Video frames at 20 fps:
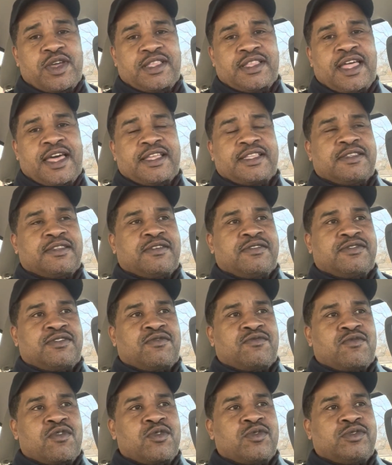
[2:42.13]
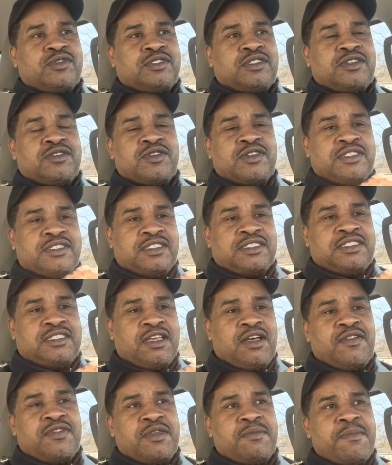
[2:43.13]
Like the rodents, you could just
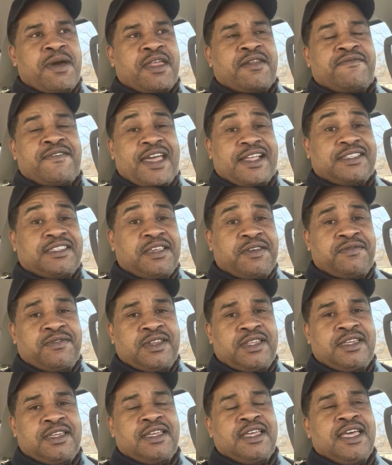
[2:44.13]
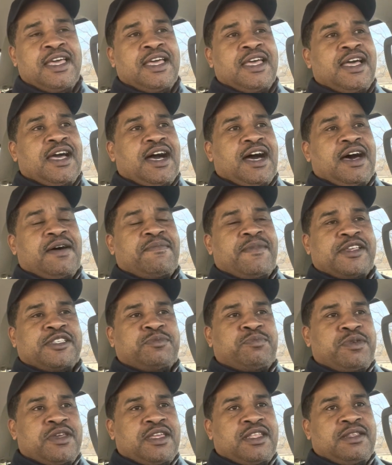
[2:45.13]
tell the amount of activity that's
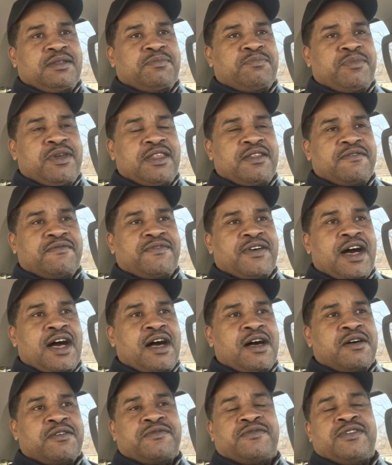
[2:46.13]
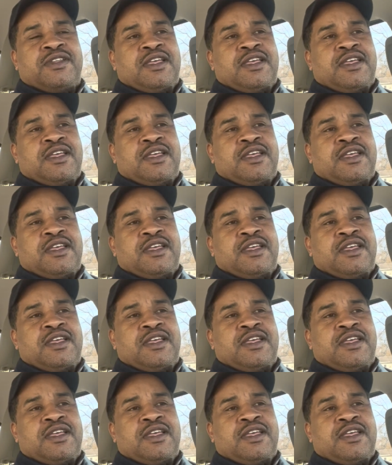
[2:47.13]
been involved